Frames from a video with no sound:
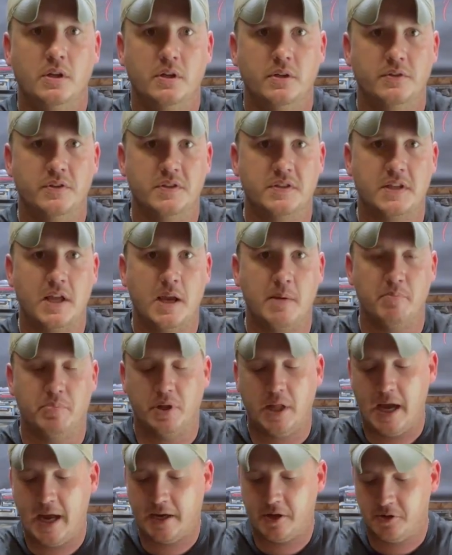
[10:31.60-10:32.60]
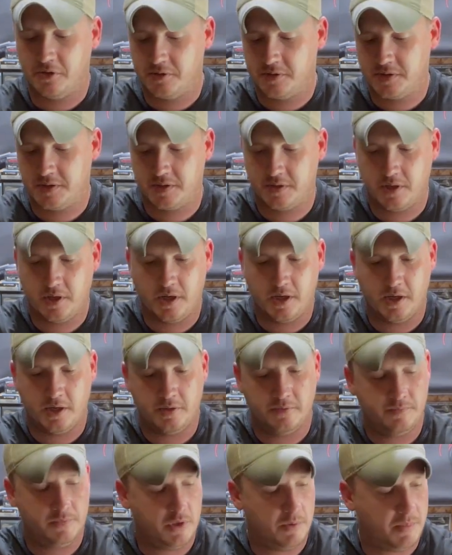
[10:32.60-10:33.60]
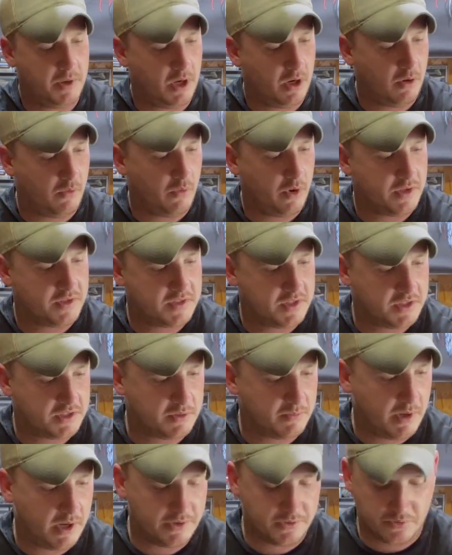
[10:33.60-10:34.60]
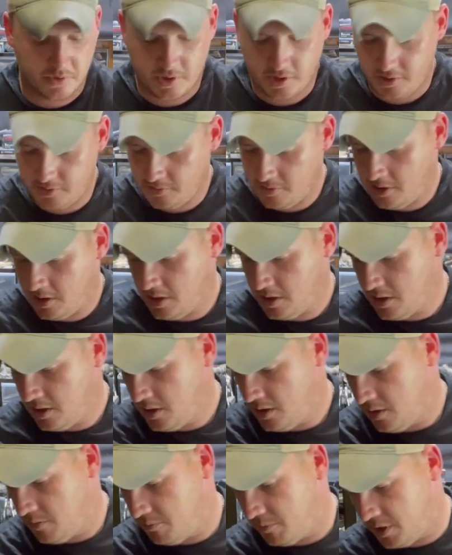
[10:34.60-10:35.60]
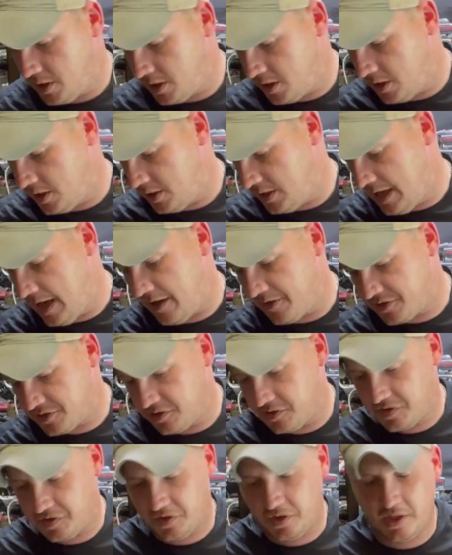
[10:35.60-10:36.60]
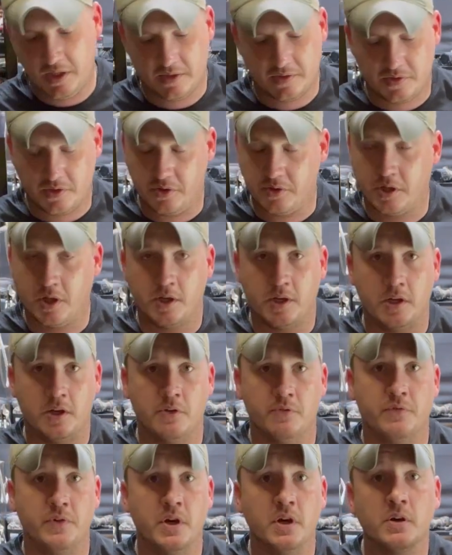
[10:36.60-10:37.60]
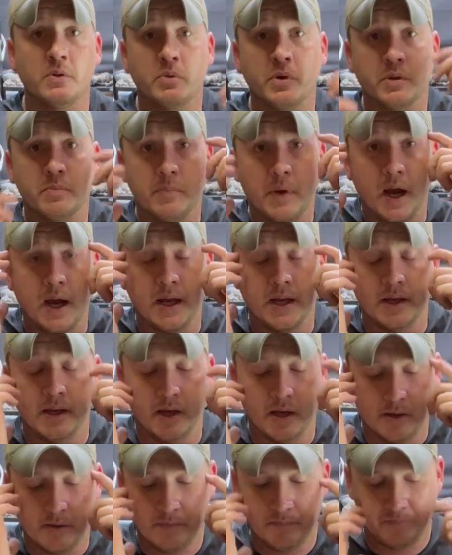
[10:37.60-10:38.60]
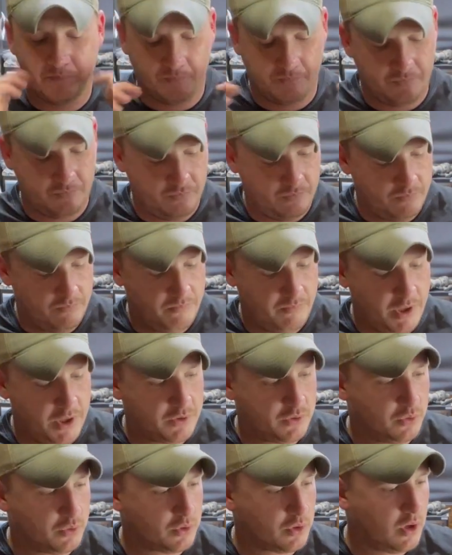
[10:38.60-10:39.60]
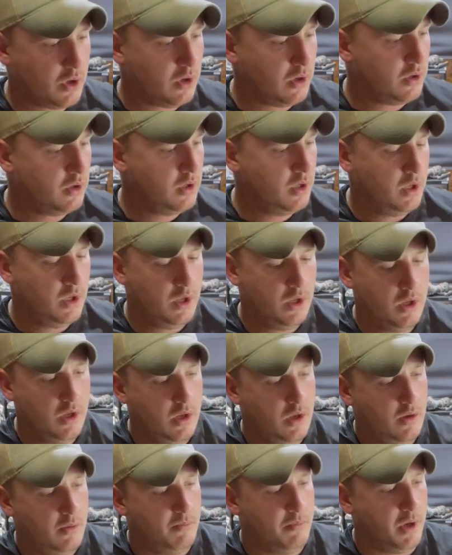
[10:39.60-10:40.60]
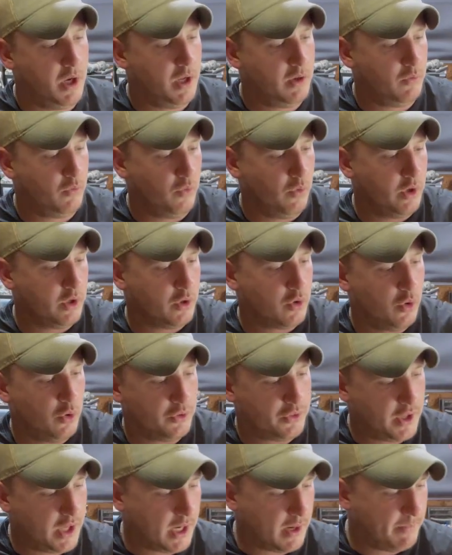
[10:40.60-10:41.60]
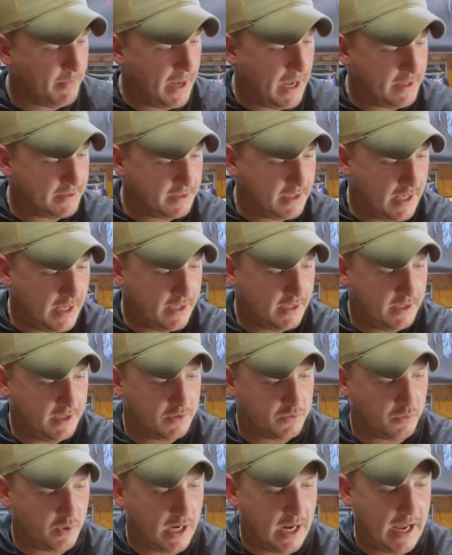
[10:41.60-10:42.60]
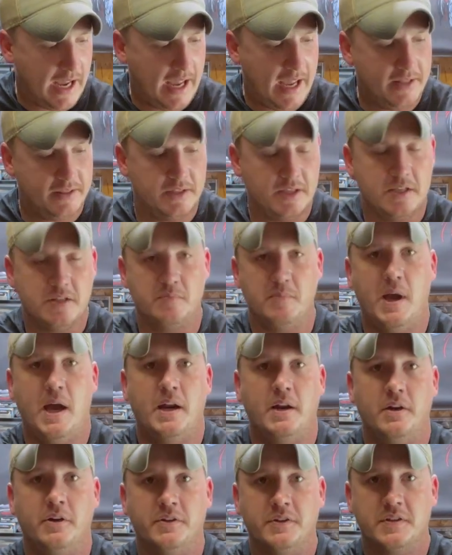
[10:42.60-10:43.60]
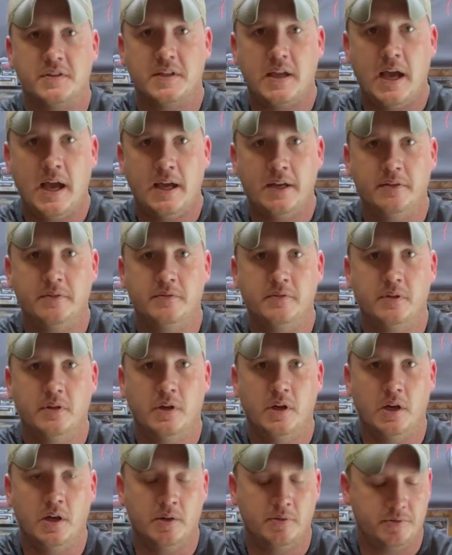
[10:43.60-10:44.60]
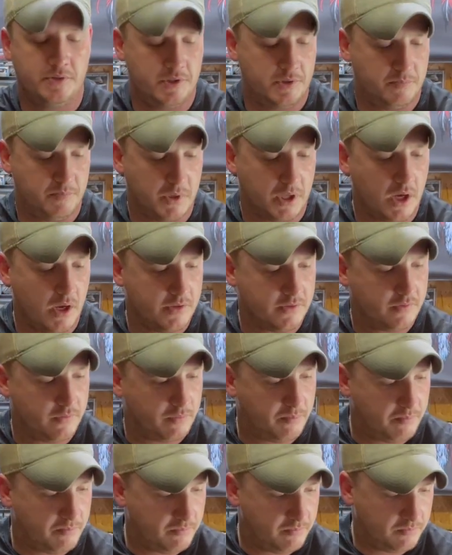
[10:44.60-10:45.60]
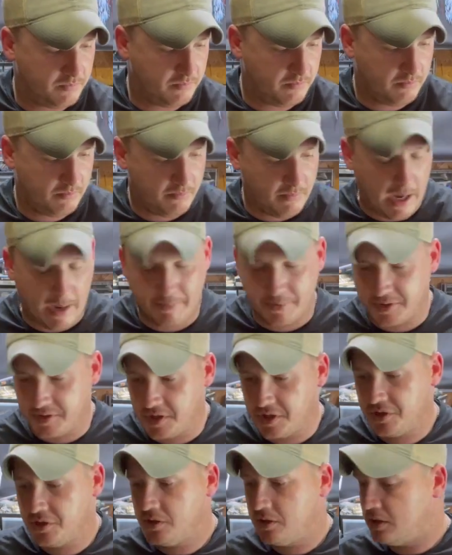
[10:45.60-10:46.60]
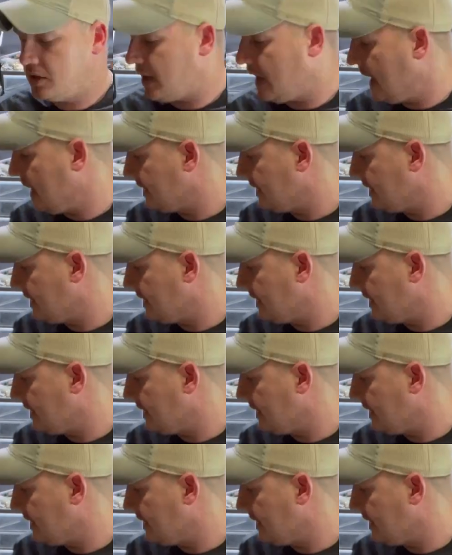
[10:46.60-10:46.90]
the same placards depending on what system I was running. But now it's just slick, so it doesn't interfere with my pistol draw. But one cool thing about that is when I had these mounted on the side, just because of my position, I